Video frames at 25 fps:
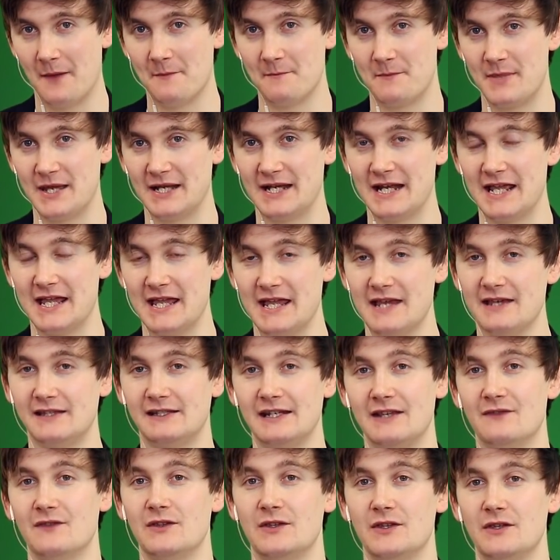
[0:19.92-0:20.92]
been eased
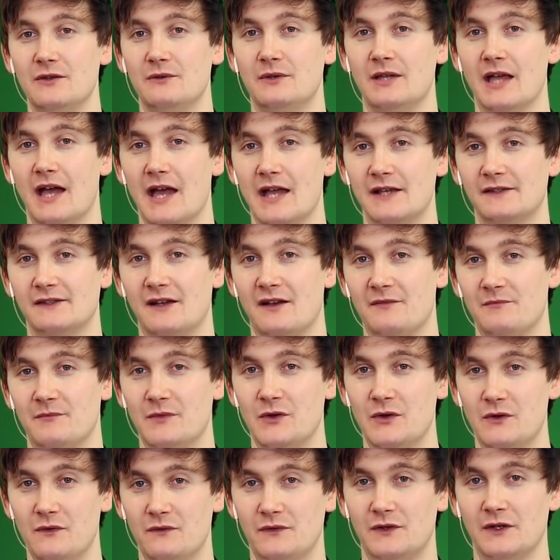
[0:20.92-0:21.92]
in the UK, so I've
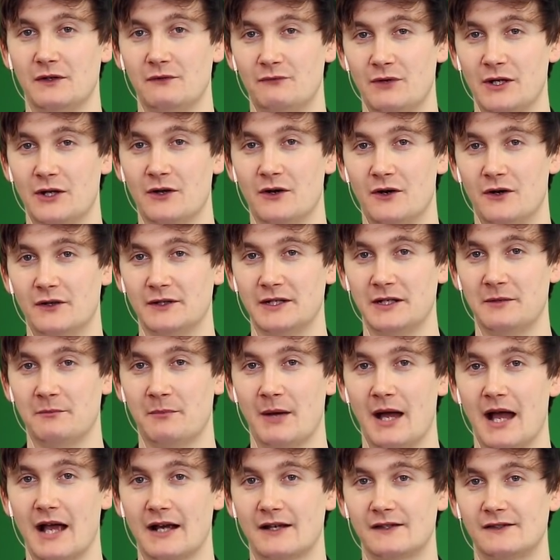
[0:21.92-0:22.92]
moved recording
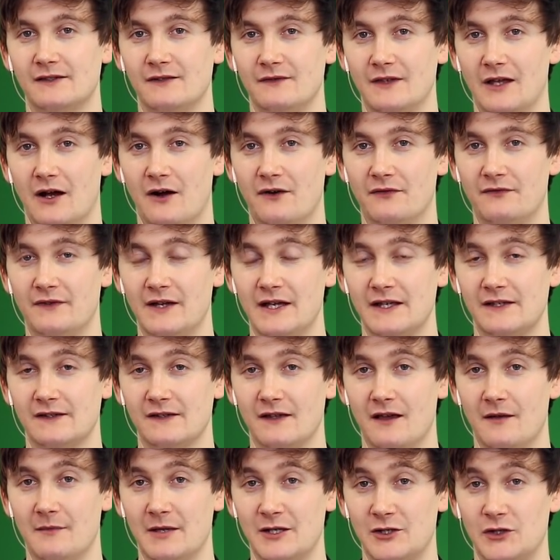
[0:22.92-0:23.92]
back to the office.
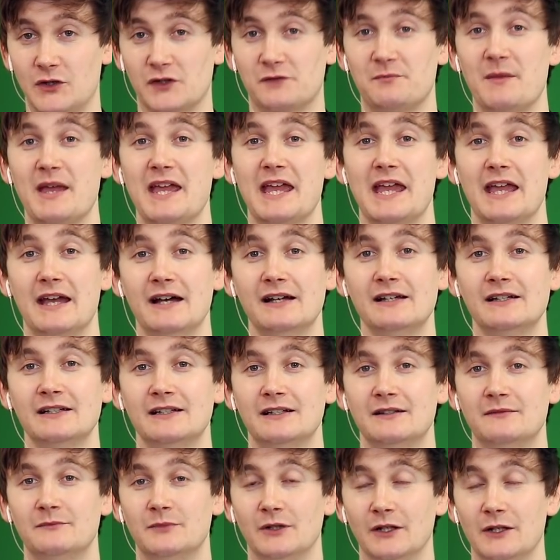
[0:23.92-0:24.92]
It's just me here,
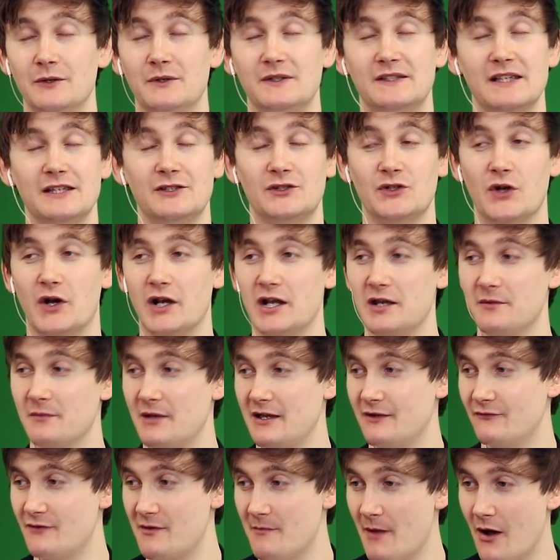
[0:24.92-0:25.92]
but Lucas is joining
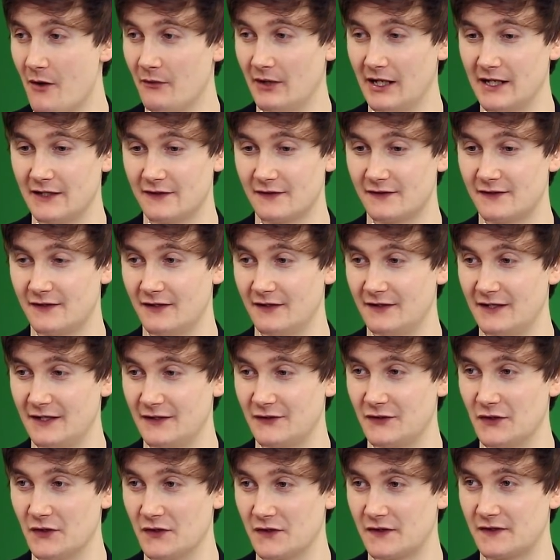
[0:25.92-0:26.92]
me remotely just to
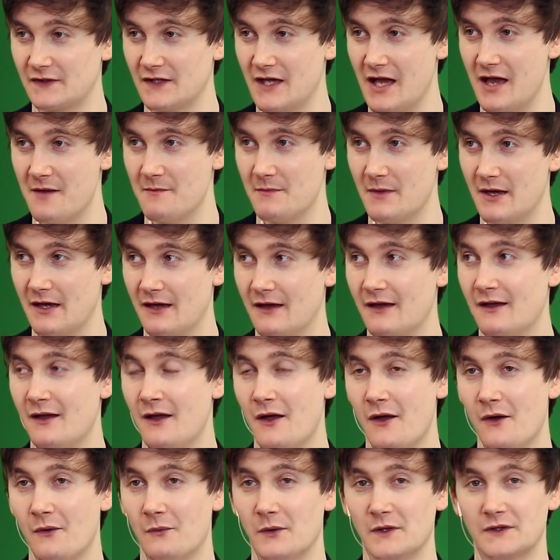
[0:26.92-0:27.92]
discuss
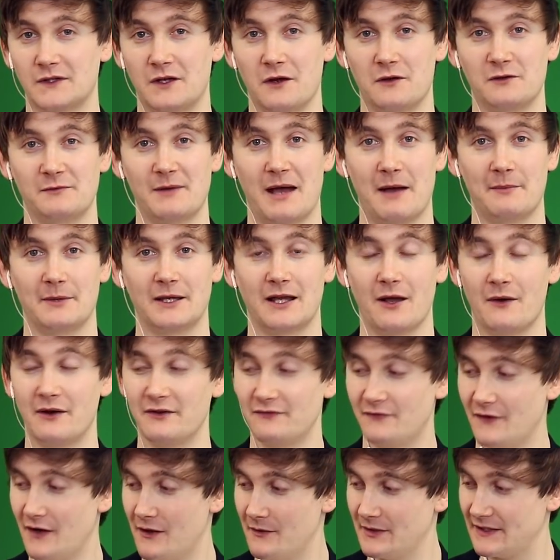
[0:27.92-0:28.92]
what's going to happen going
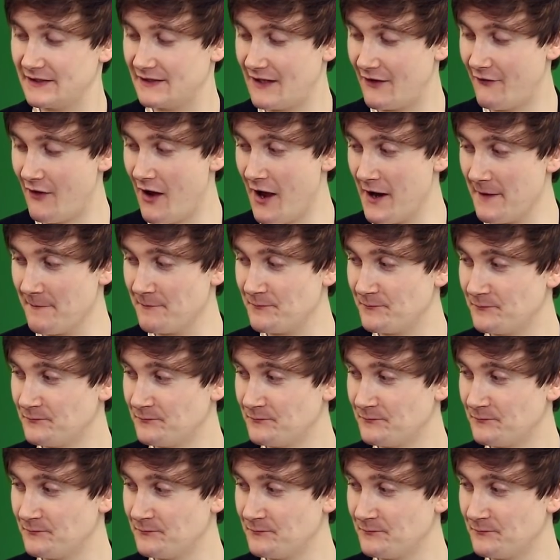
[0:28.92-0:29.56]
forward. Isn't that right?